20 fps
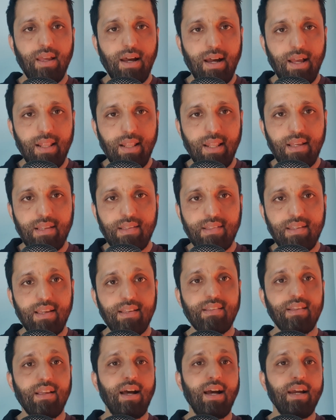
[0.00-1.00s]
Allah
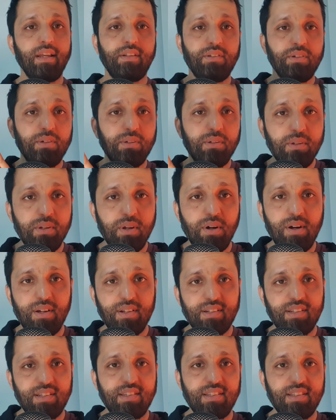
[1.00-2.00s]
says, I do
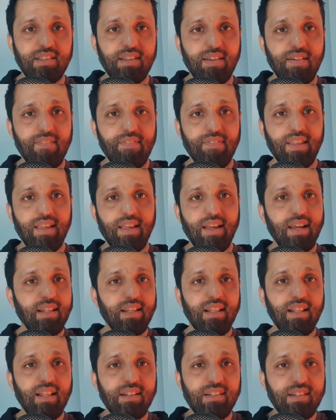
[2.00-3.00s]
not, and
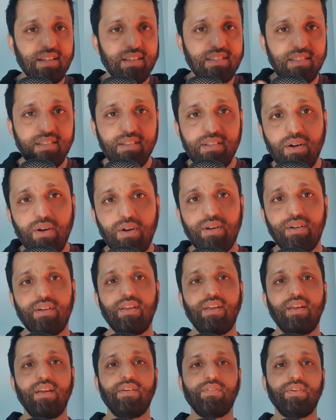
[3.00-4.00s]
Allah does not
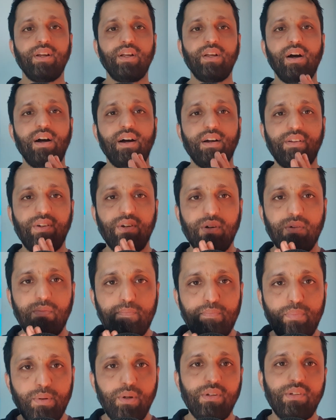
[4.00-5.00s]
regard your
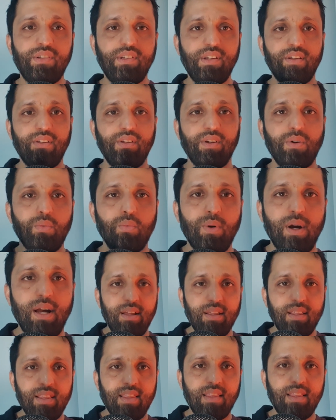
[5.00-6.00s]
beauty and your
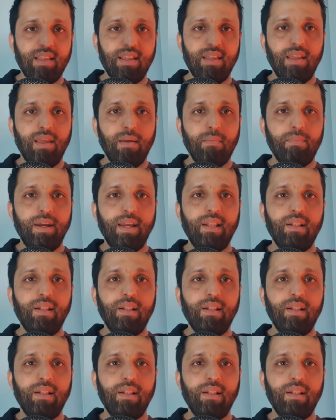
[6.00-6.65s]
wealth, but He